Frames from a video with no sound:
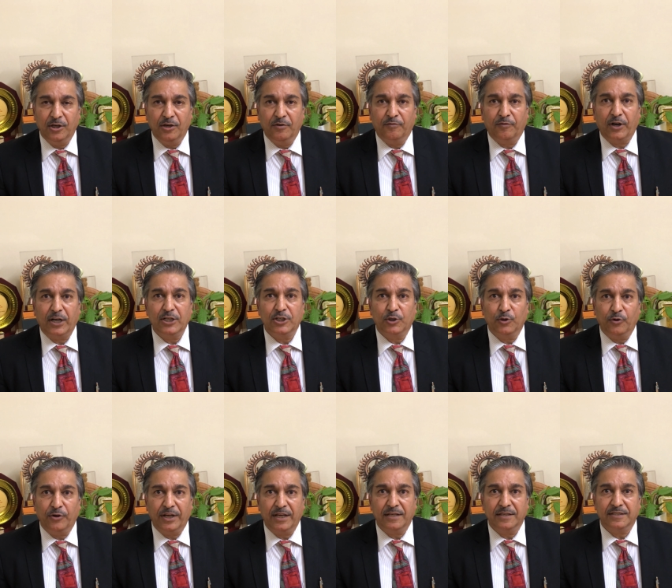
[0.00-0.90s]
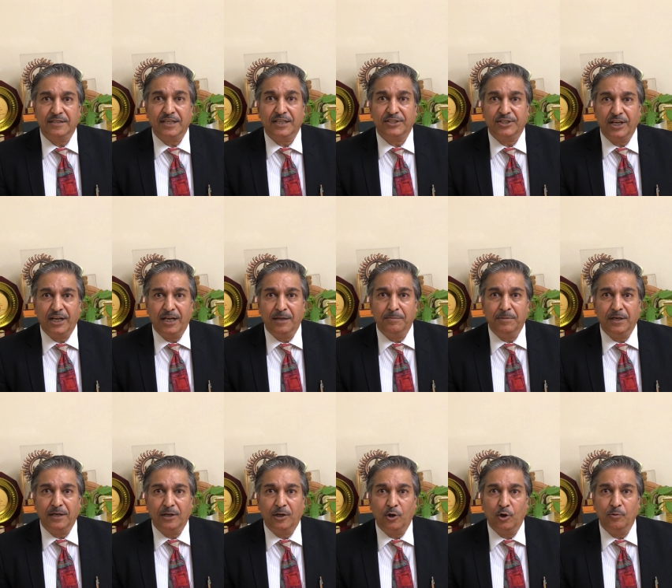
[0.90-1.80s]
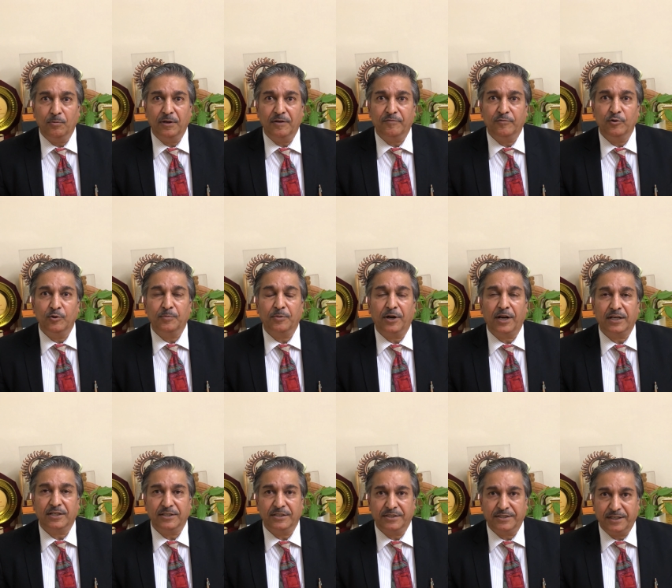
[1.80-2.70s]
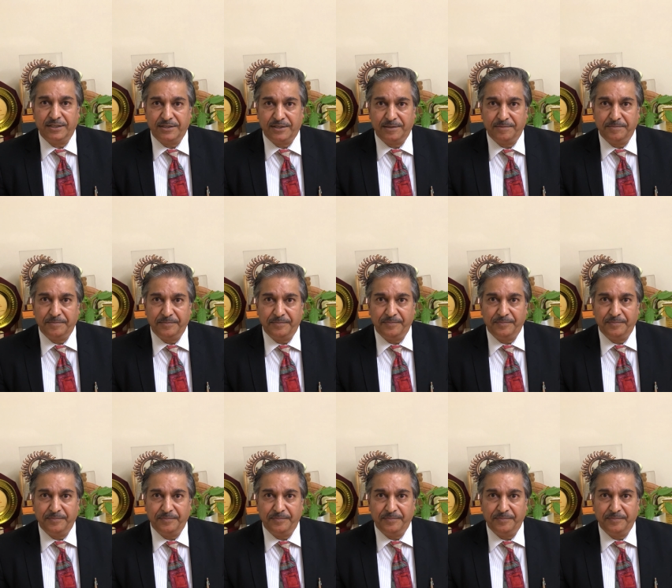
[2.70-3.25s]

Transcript: for ensuring sustainable global food production system.